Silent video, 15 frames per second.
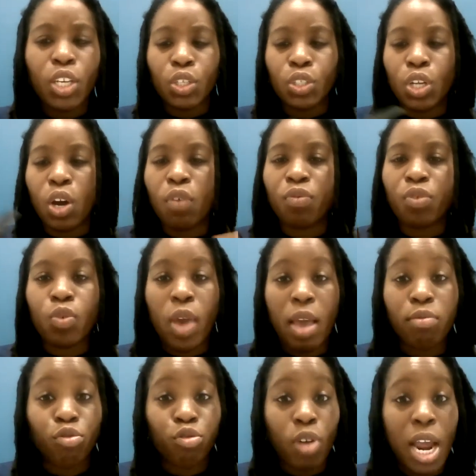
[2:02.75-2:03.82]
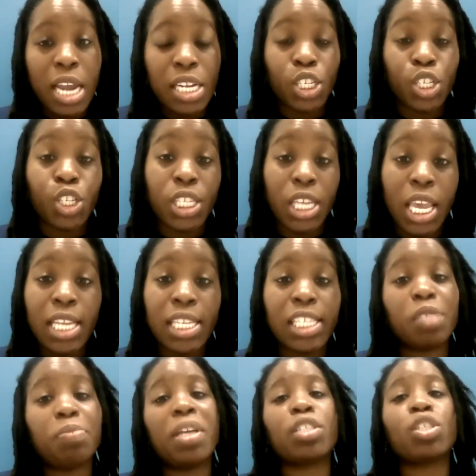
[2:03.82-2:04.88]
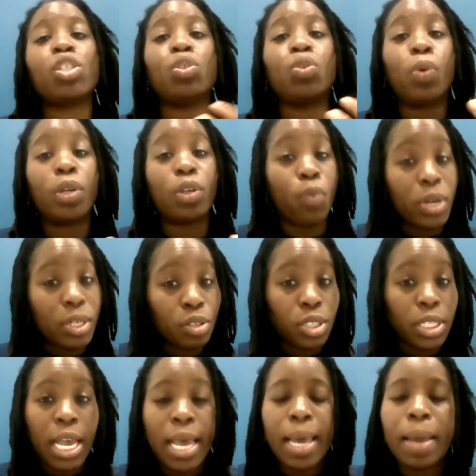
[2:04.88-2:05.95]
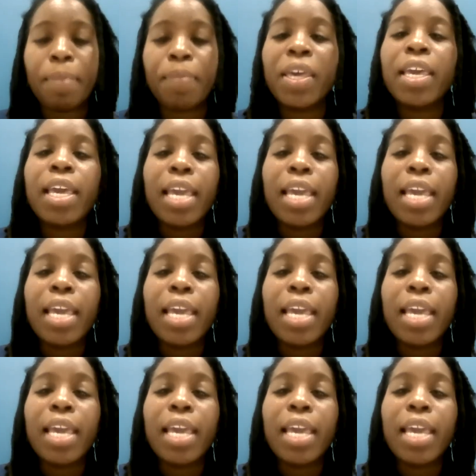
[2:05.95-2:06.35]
you know, if you have drier skin, especially during the wintertime.